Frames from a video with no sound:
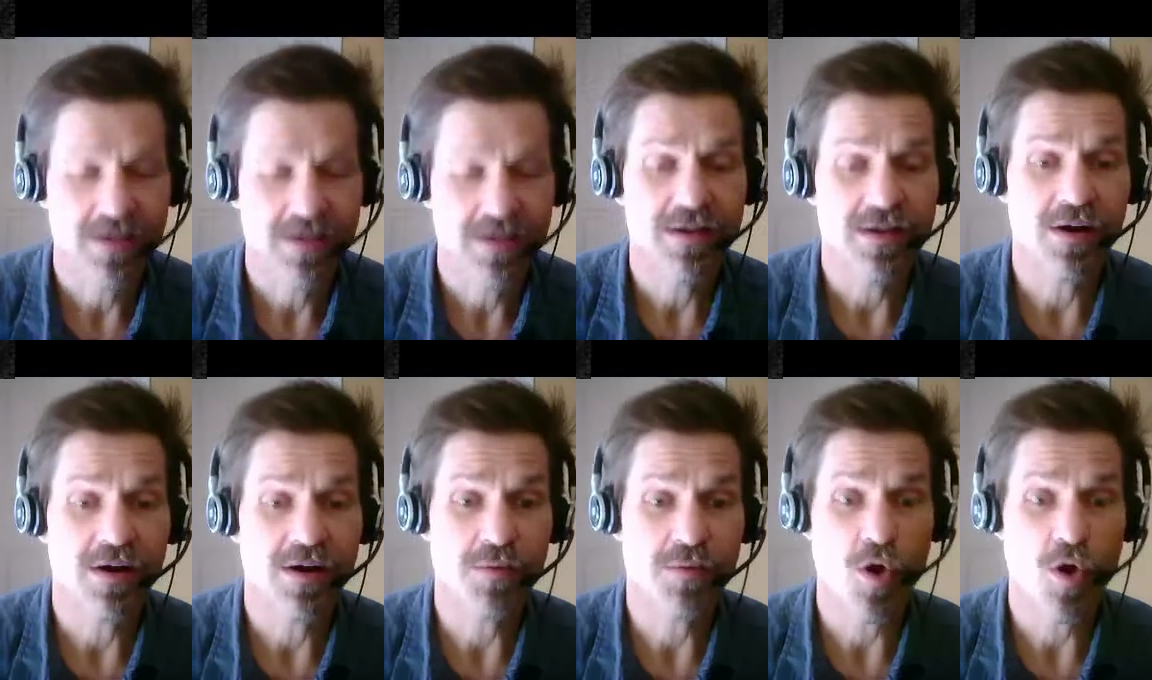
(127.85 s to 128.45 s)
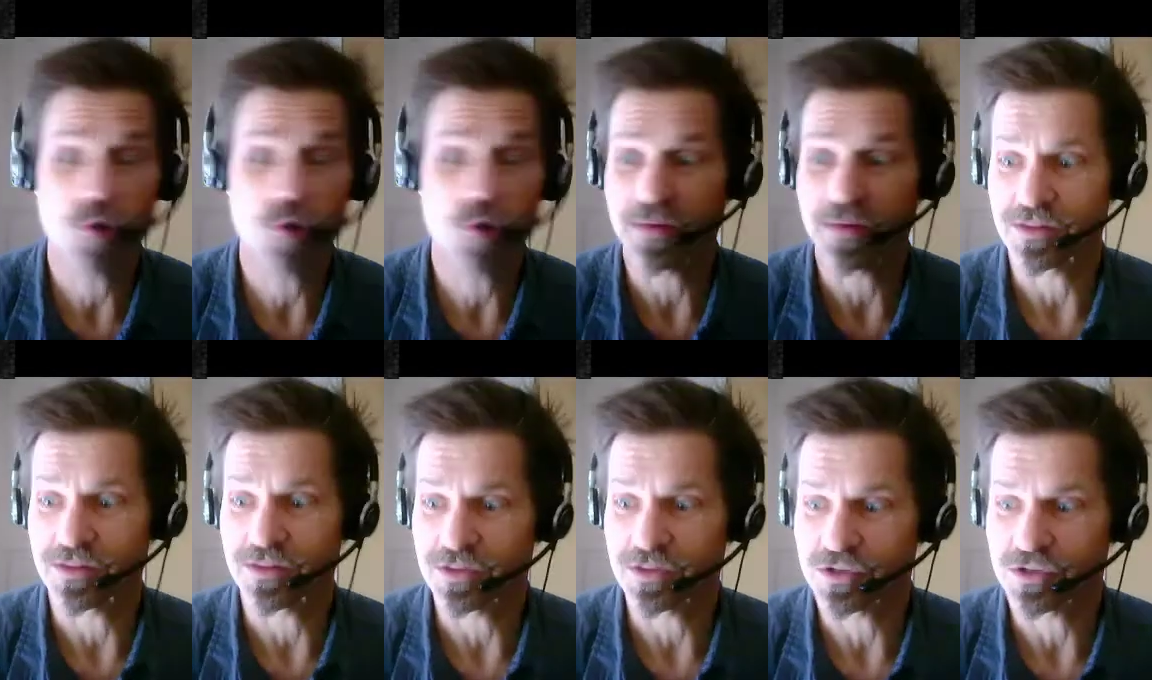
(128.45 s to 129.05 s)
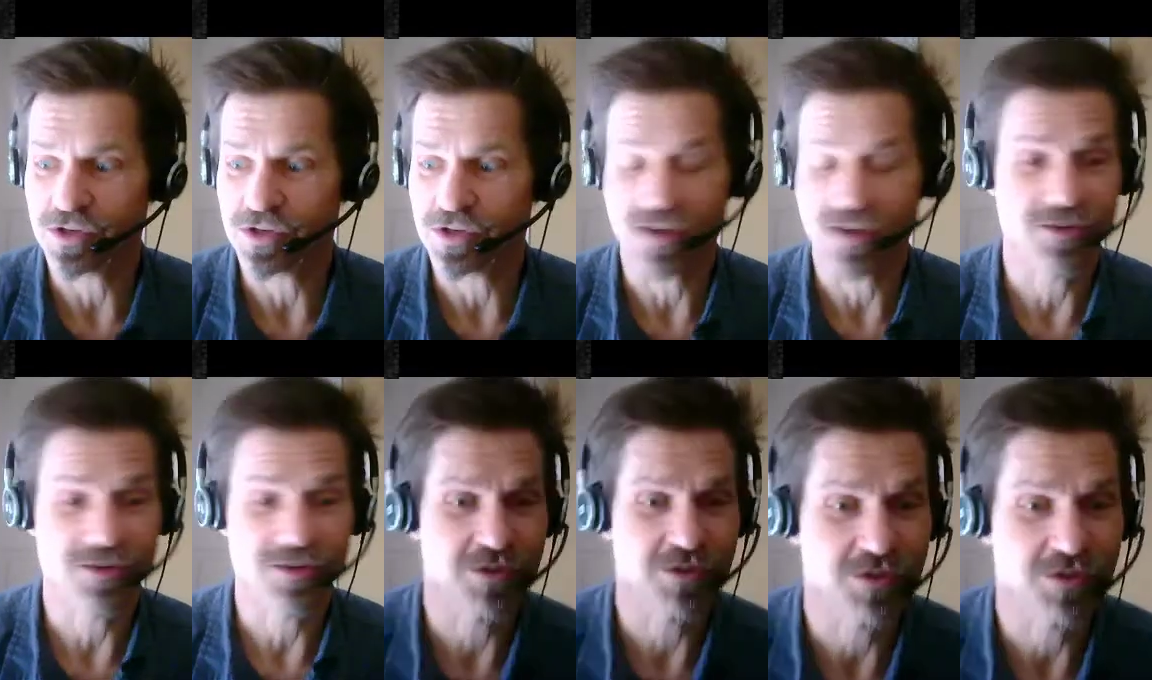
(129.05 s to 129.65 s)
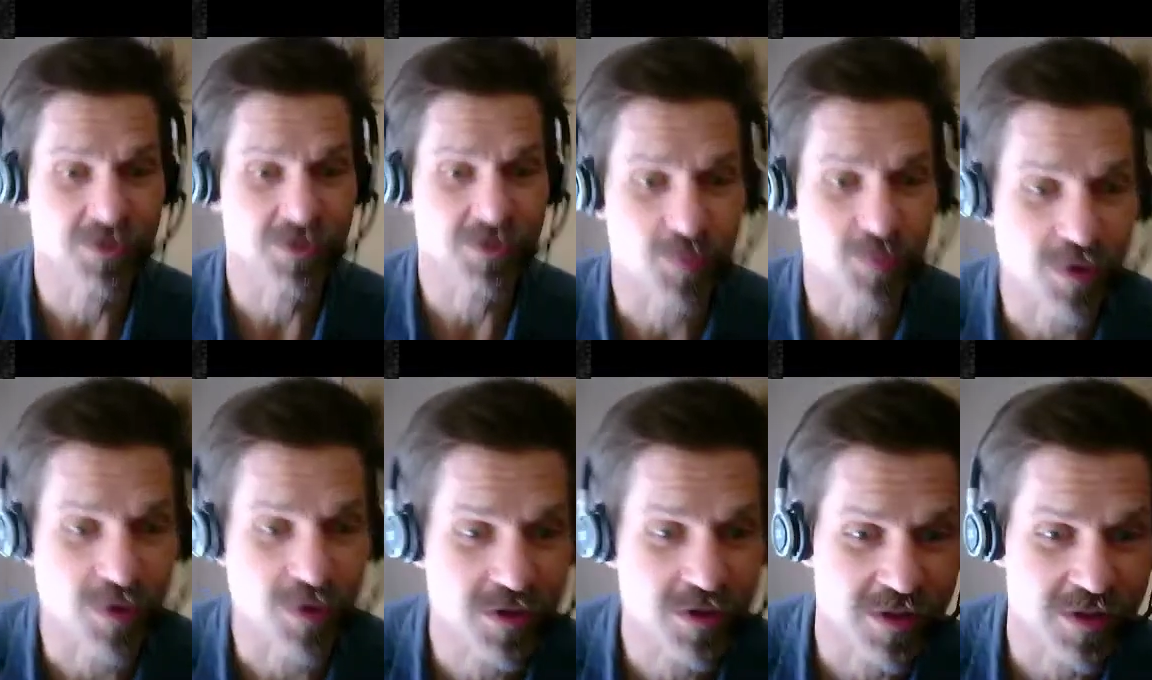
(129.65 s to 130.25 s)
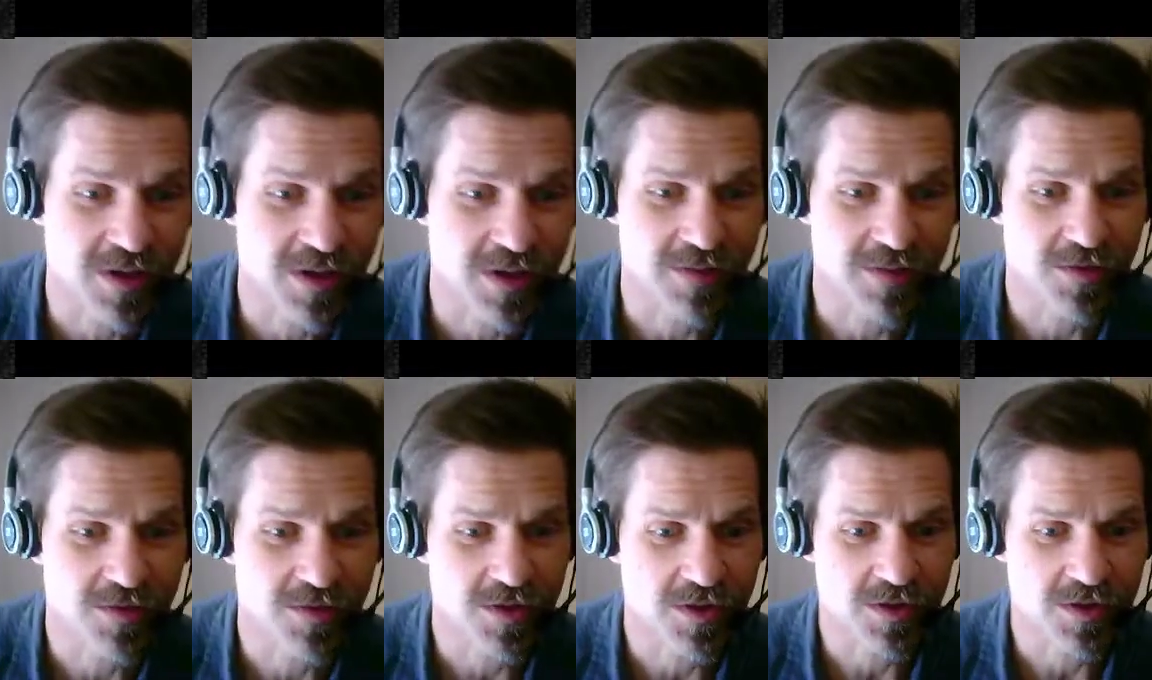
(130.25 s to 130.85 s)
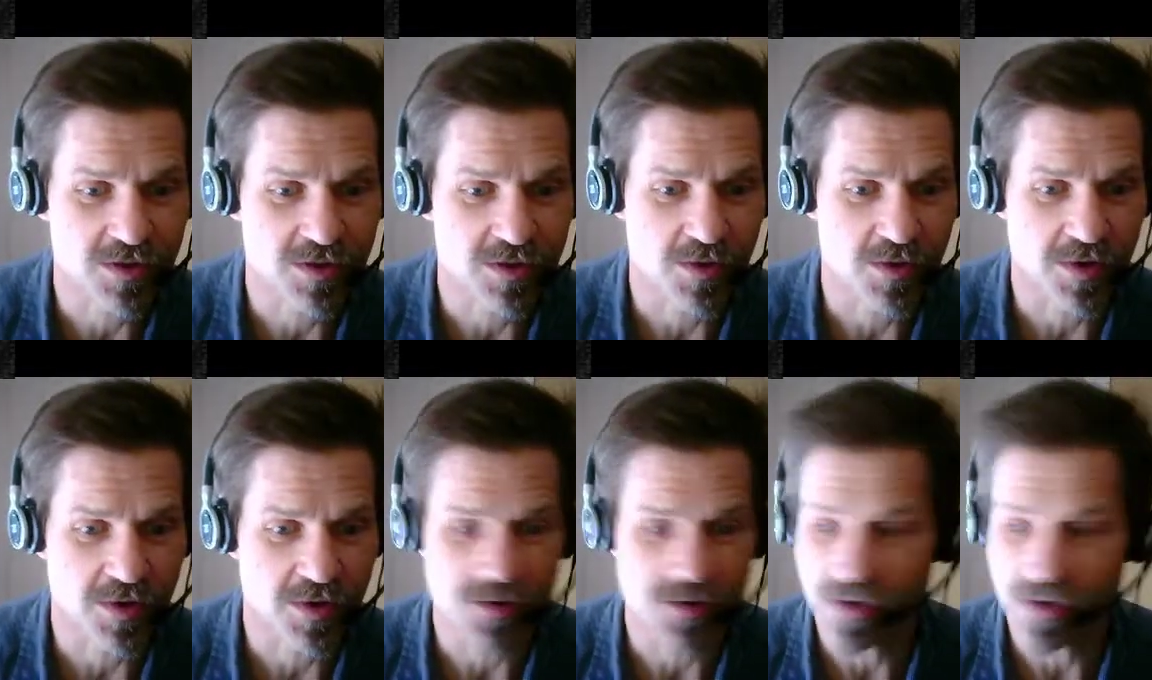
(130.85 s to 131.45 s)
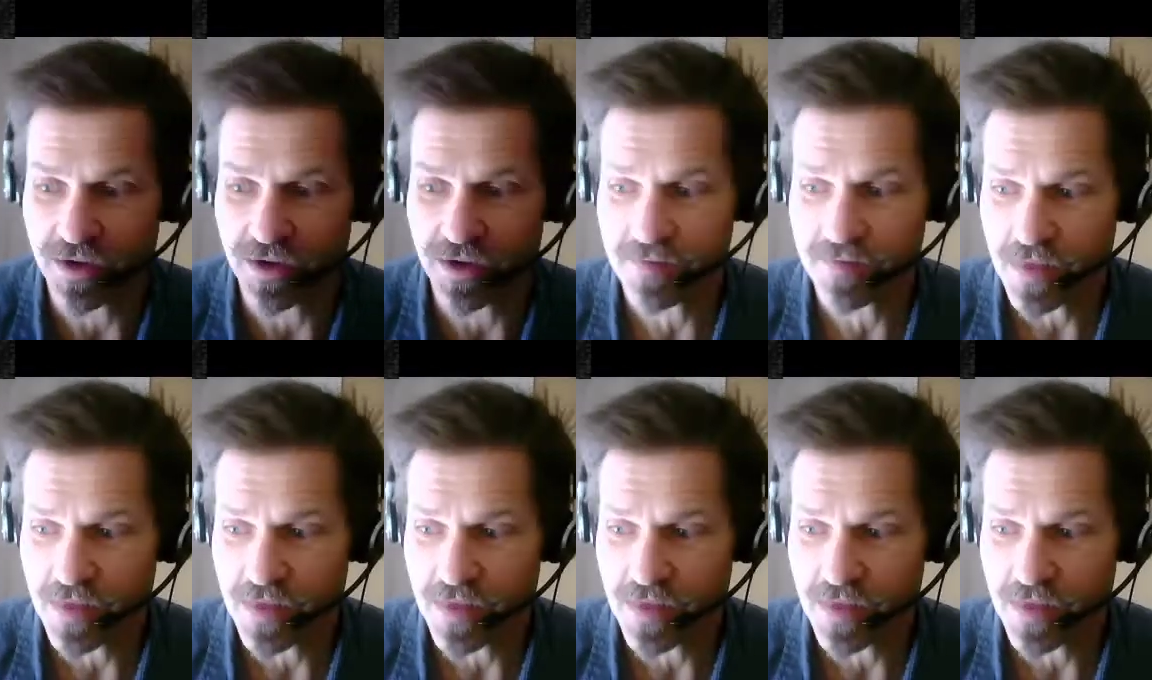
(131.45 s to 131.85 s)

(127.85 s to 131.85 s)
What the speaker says: Now I'm hoping that this actually just works and everything is going okay.